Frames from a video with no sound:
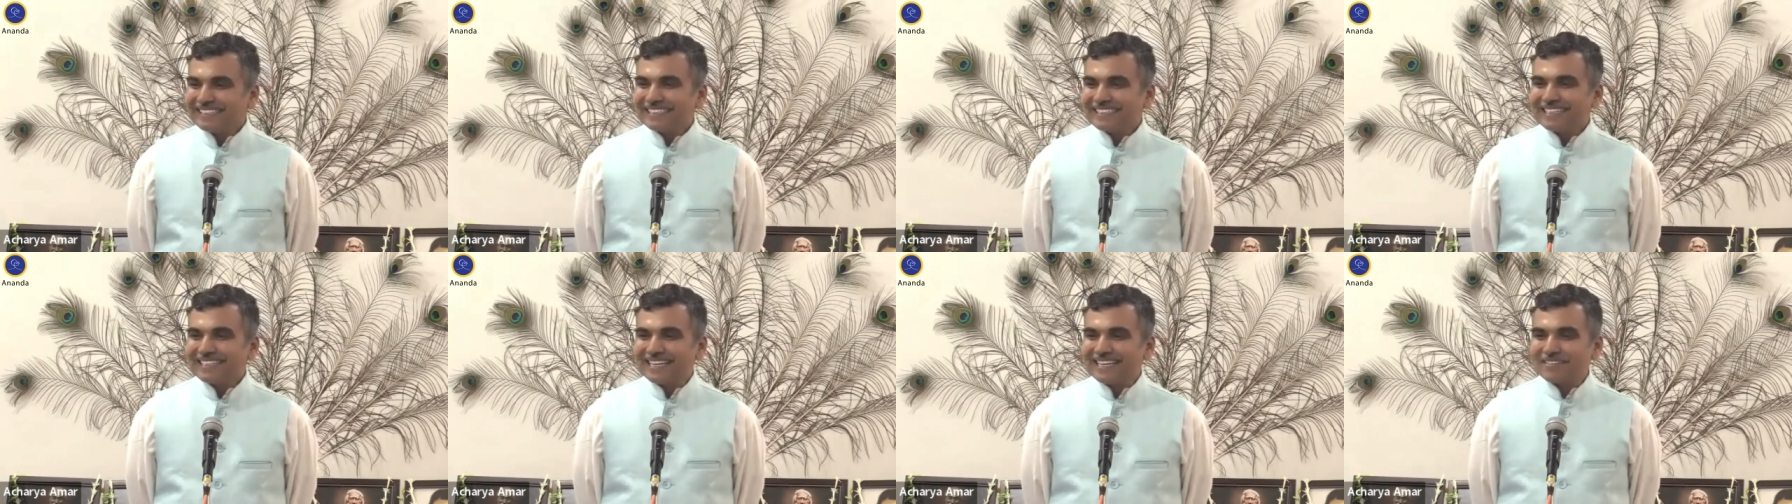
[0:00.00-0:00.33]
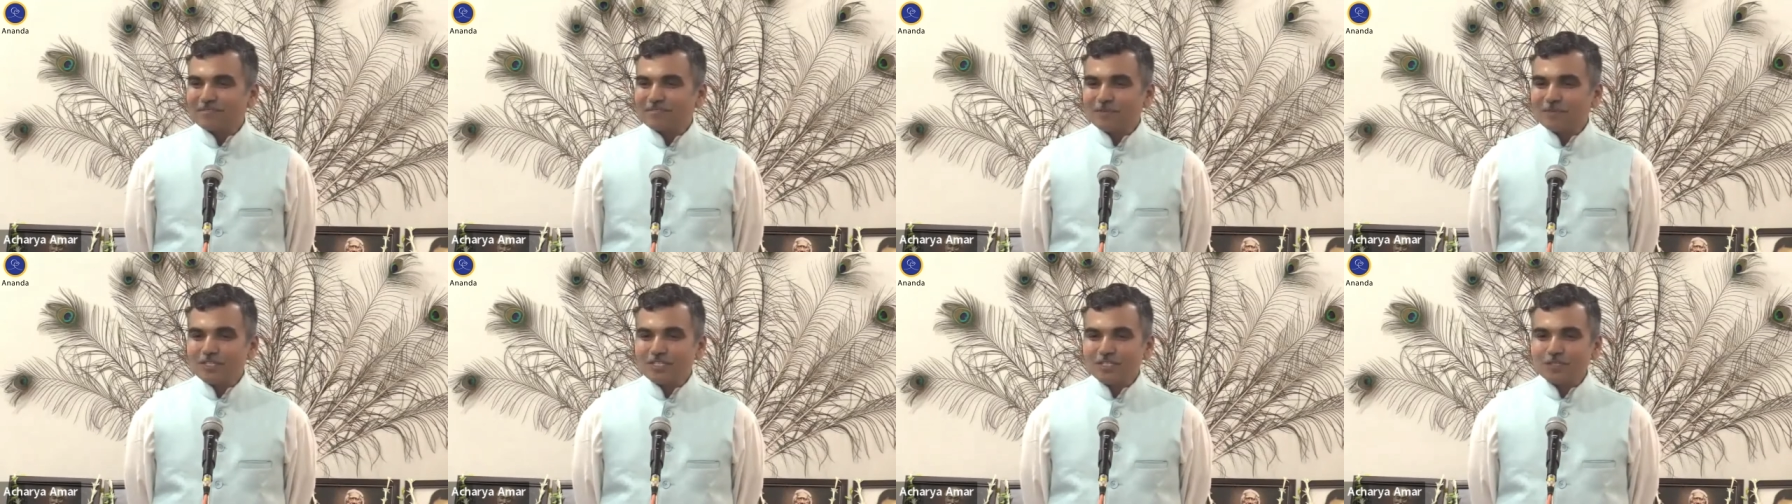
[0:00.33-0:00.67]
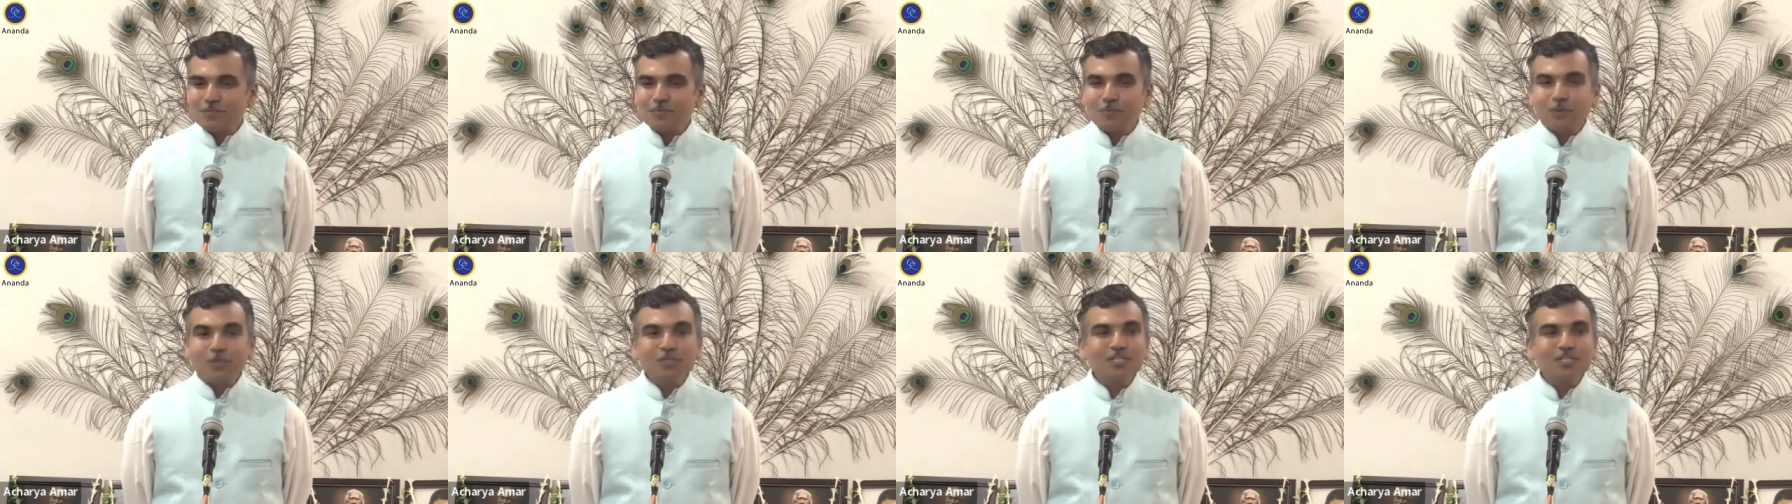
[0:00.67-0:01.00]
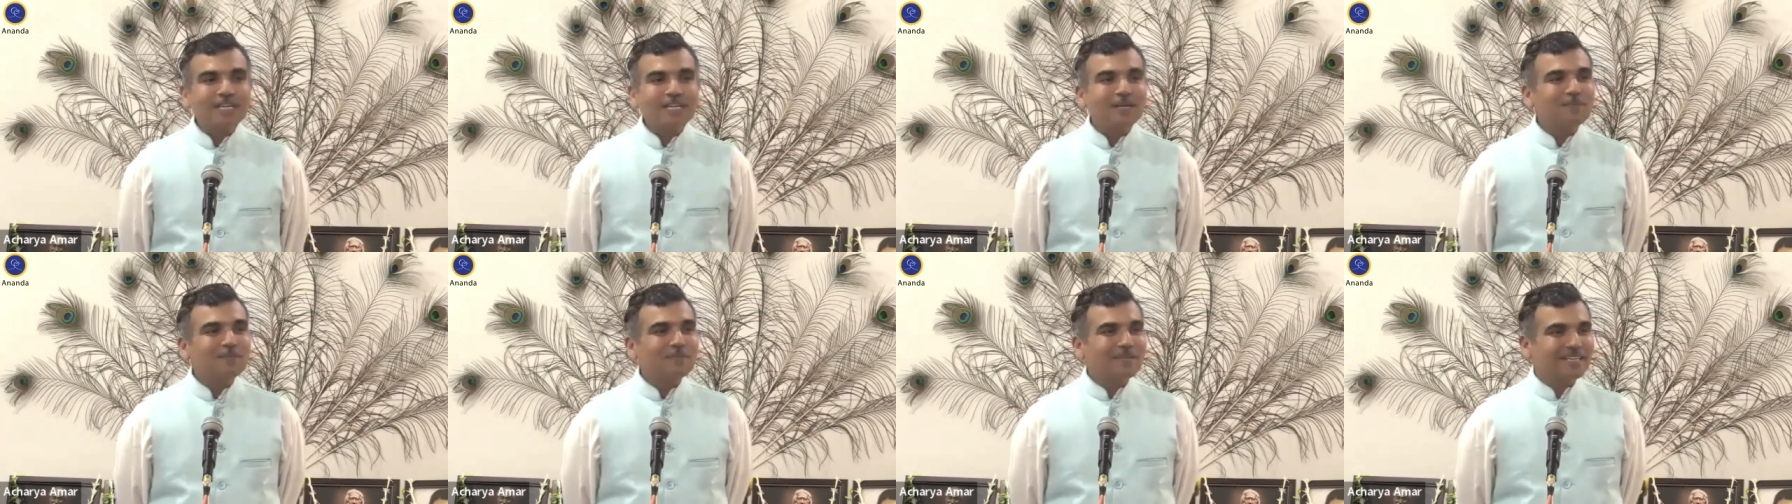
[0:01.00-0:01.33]
that which is
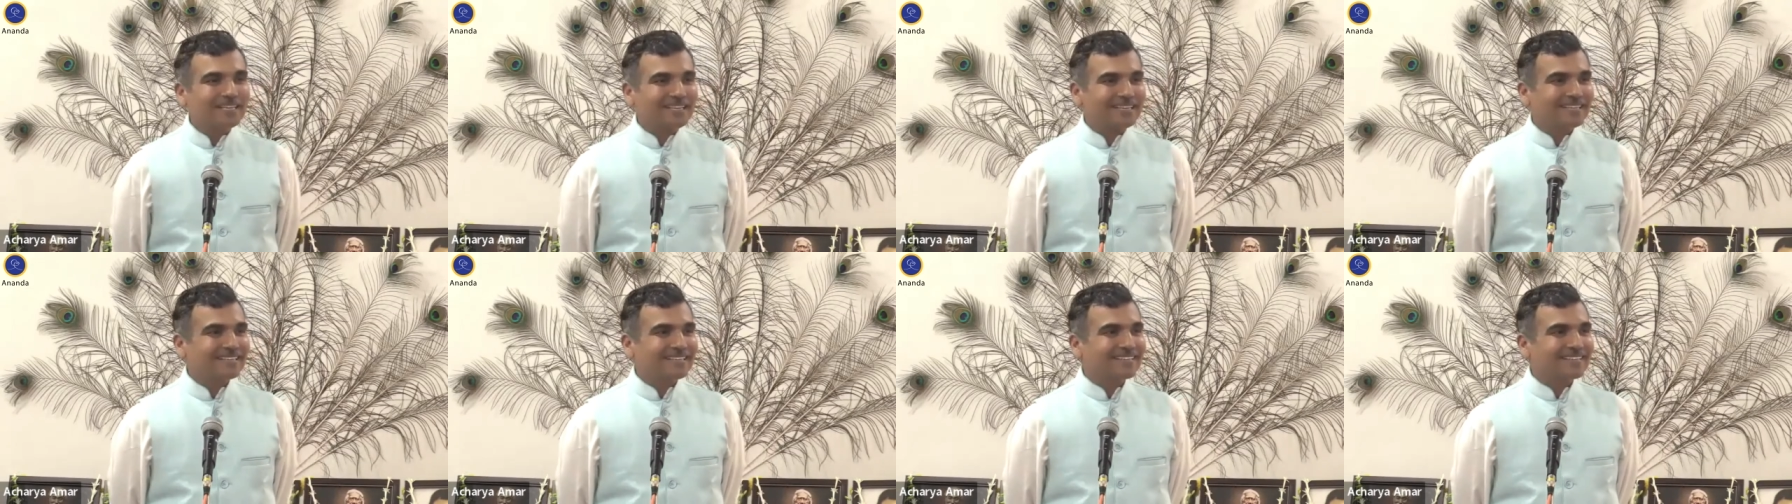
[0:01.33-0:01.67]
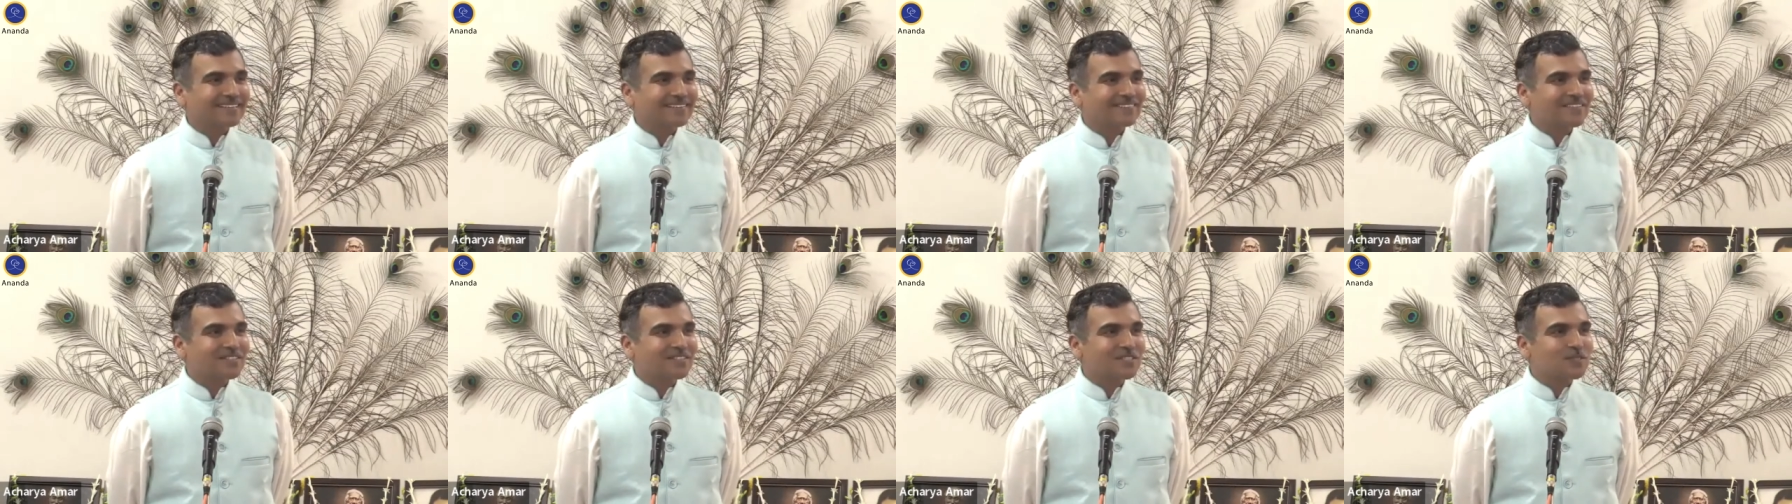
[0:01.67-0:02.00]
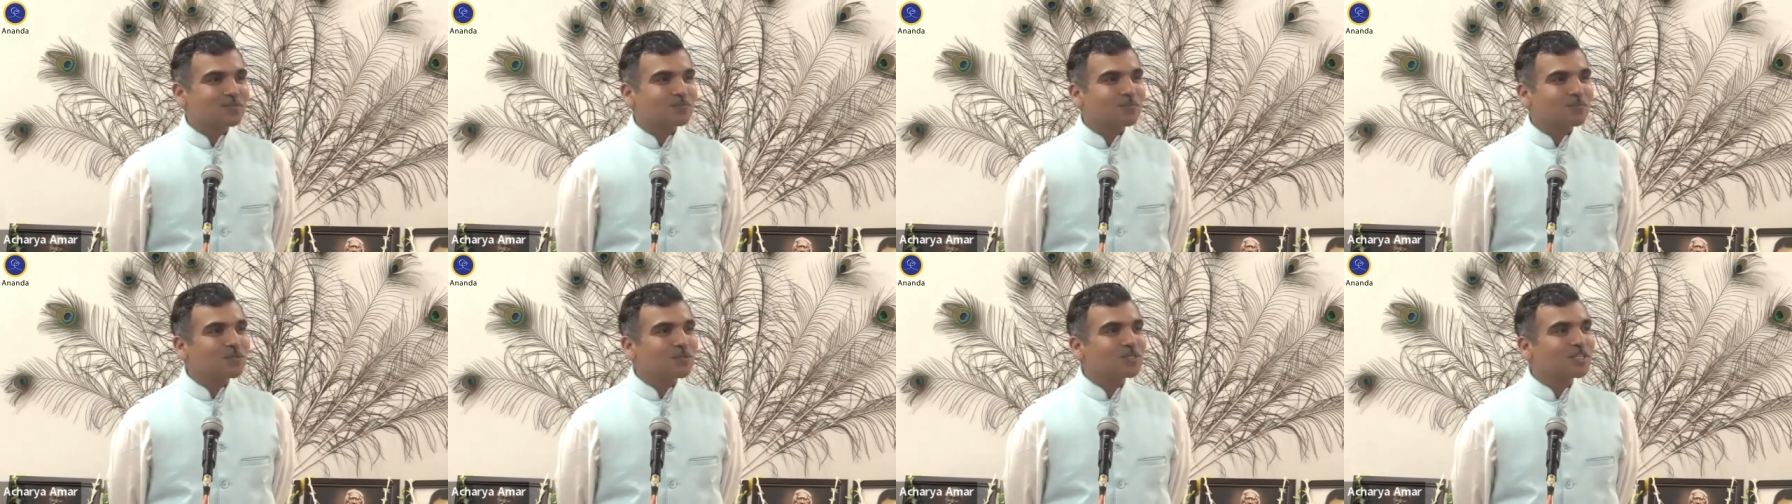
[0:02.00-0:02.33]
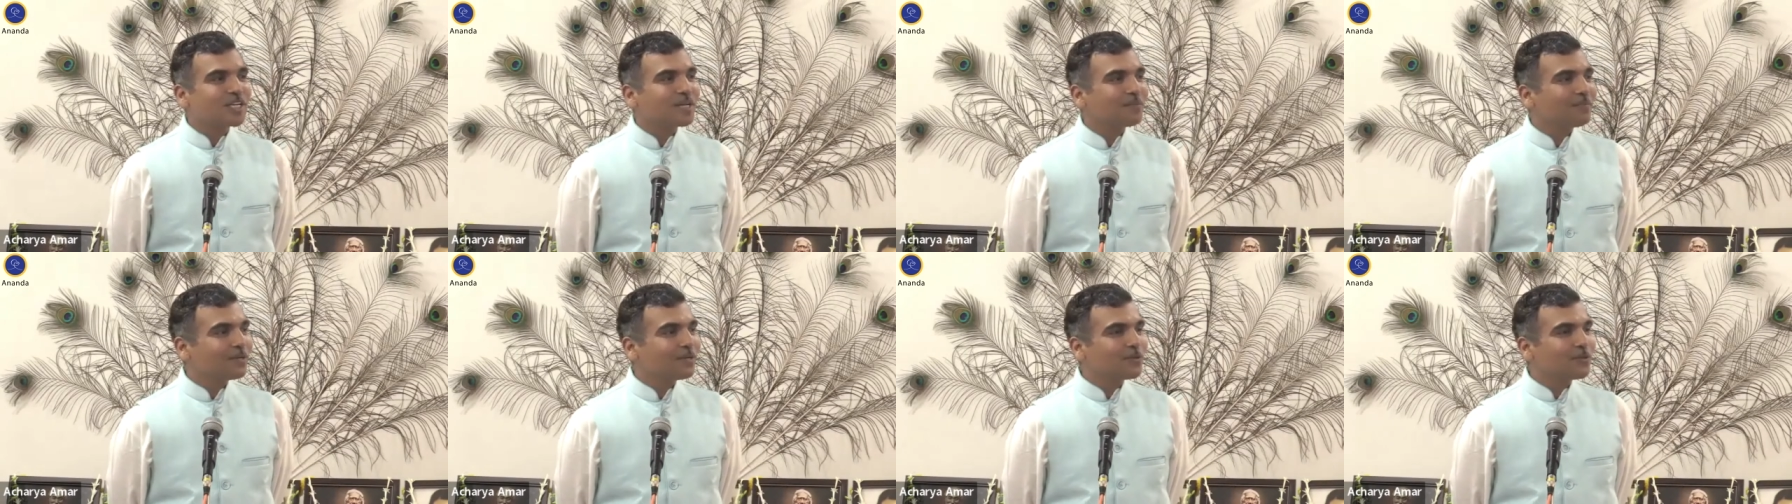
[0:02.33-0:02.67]
pushing me
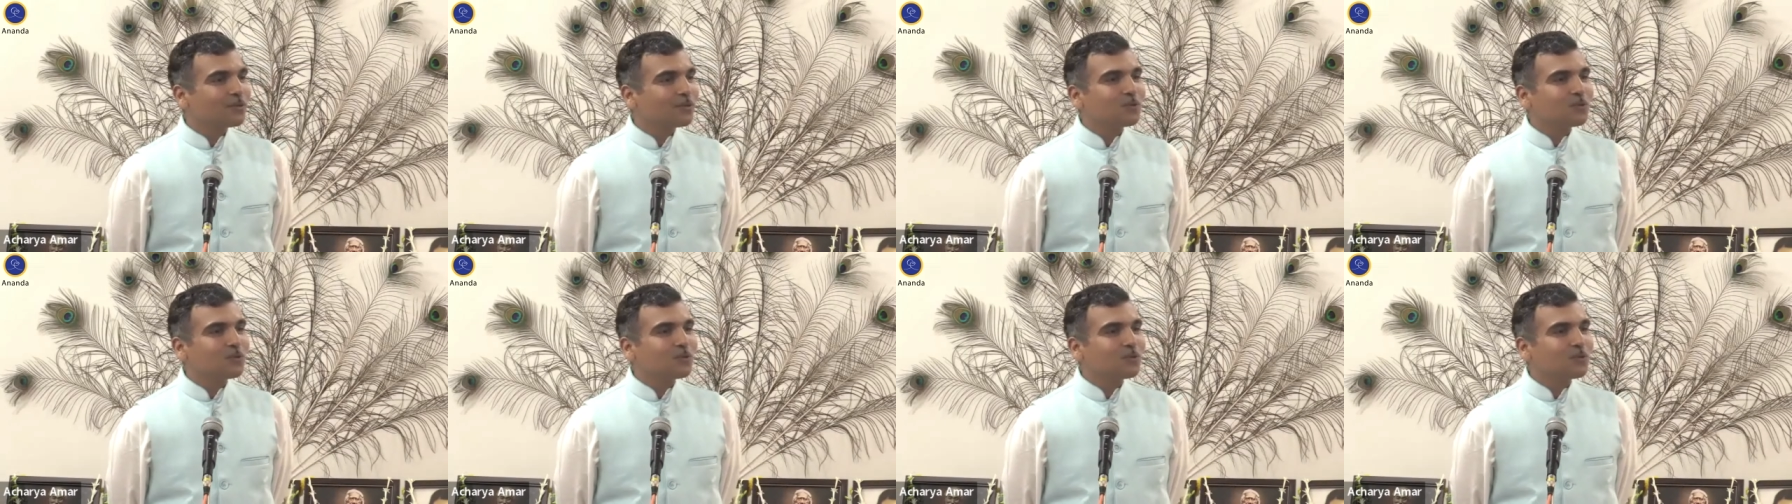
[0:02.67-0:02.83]
to